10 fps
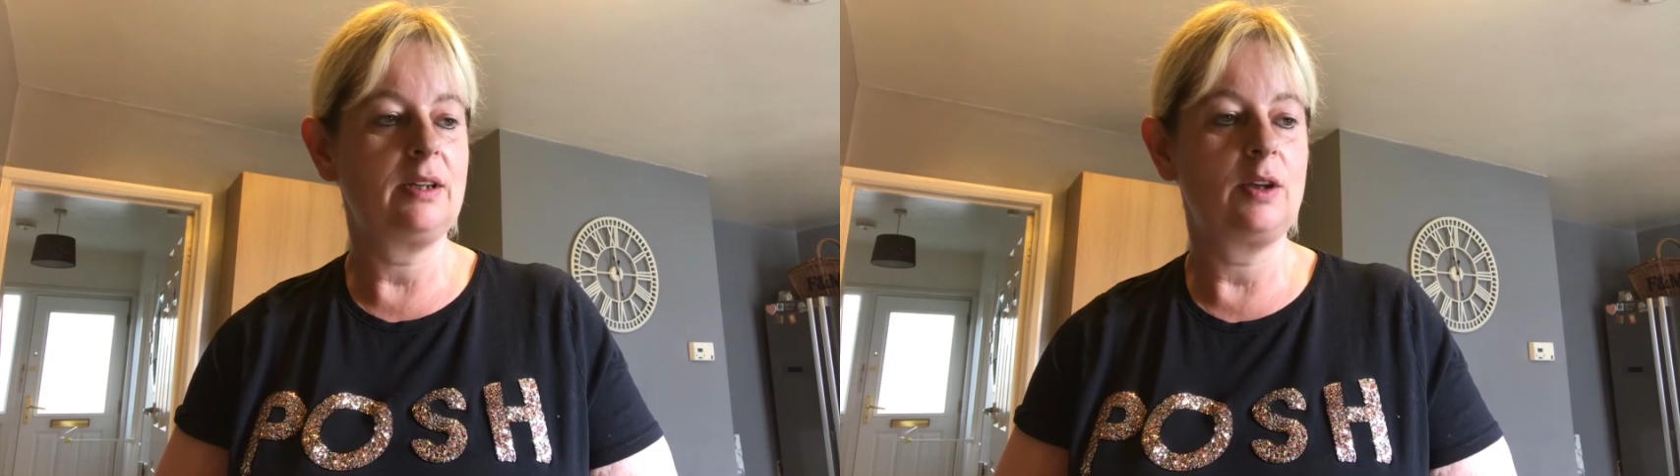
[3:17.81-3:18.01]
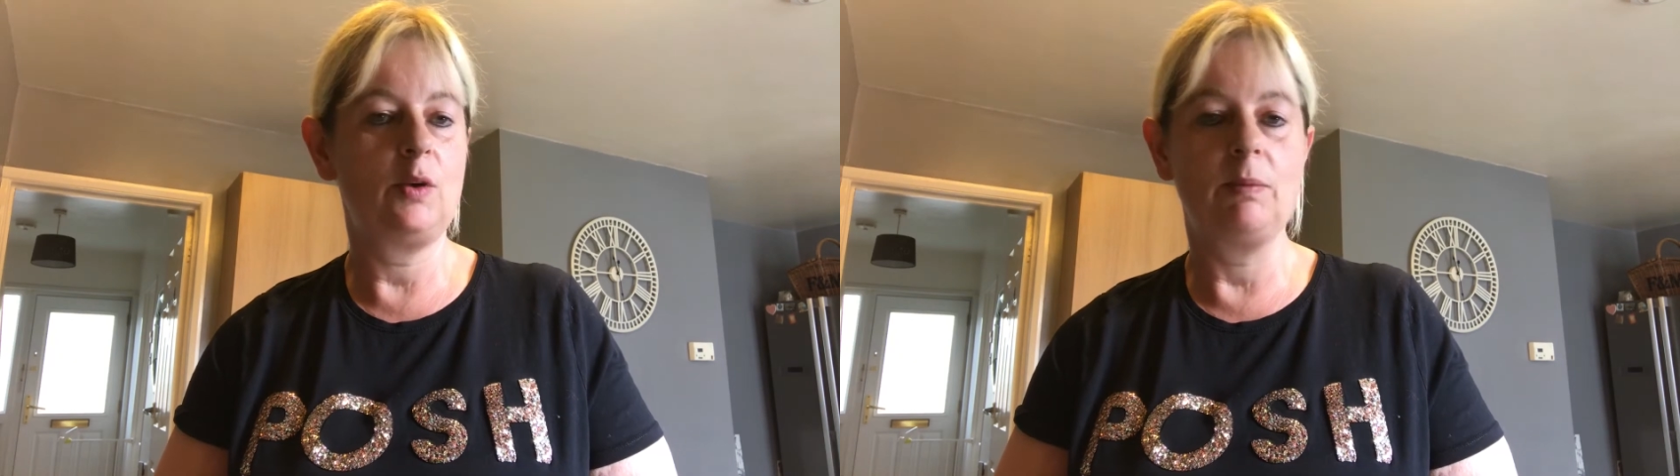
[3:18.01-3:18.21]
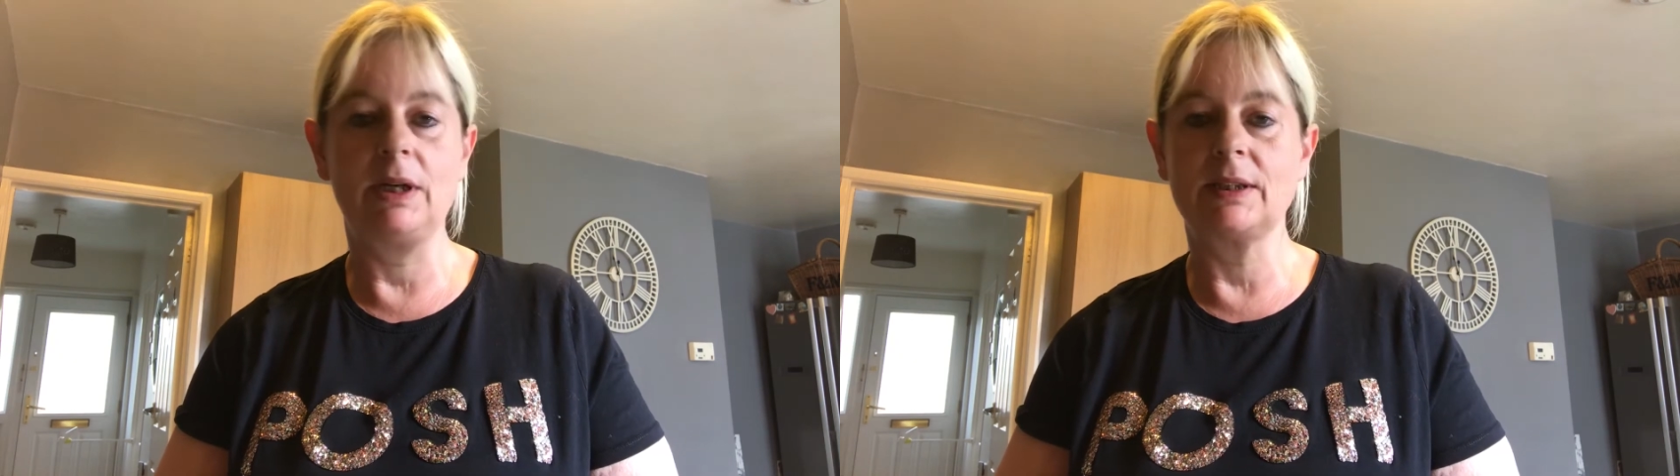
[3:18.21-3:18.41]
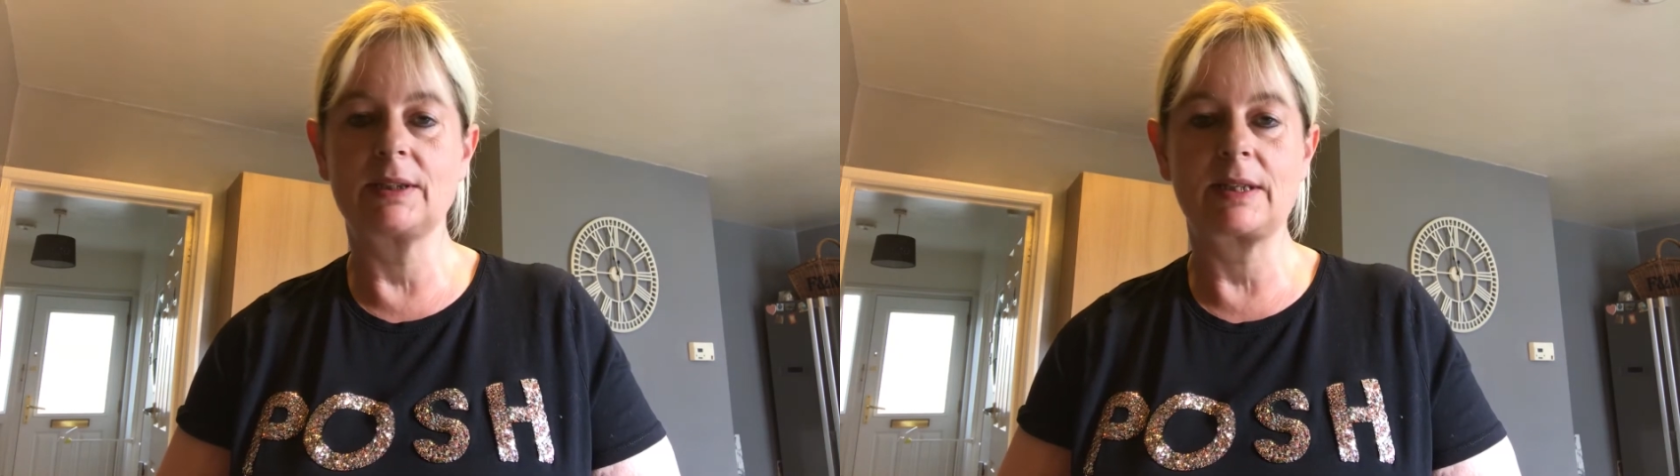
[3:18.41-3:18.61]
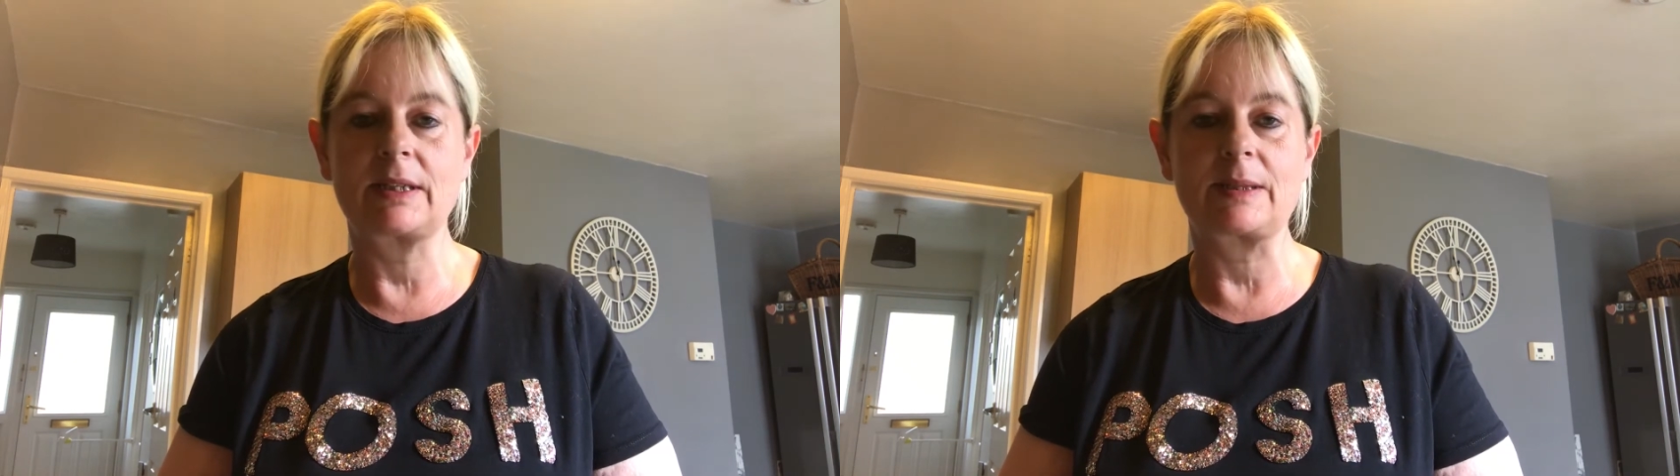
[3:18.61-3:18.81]
new
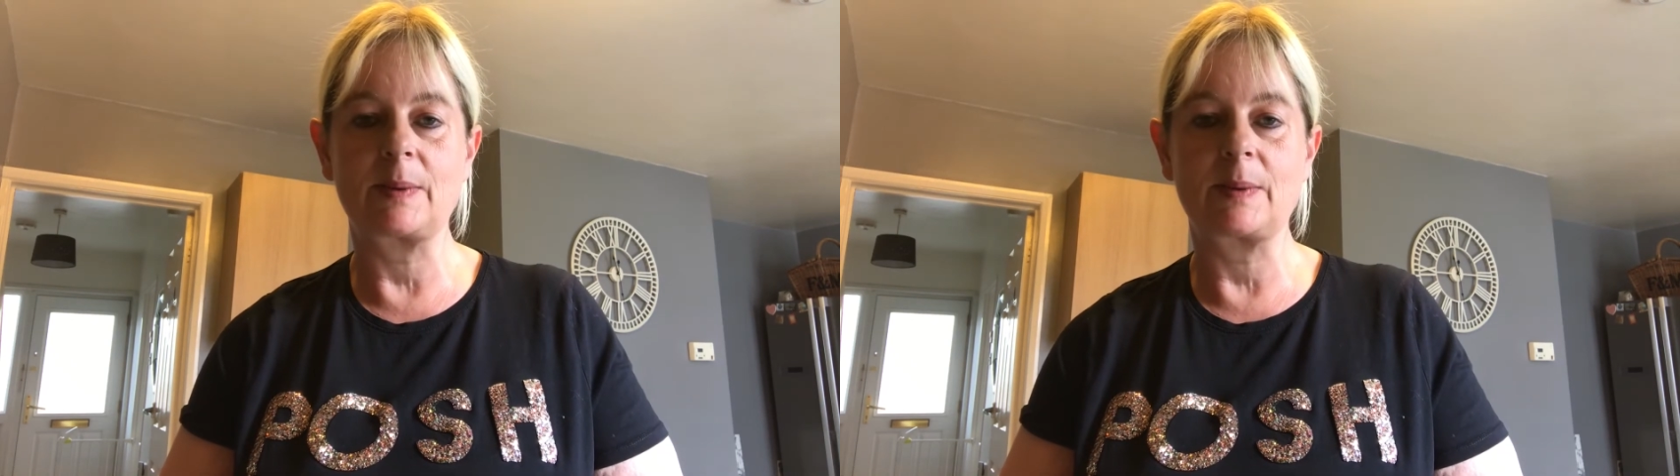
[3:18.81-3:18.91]
meals this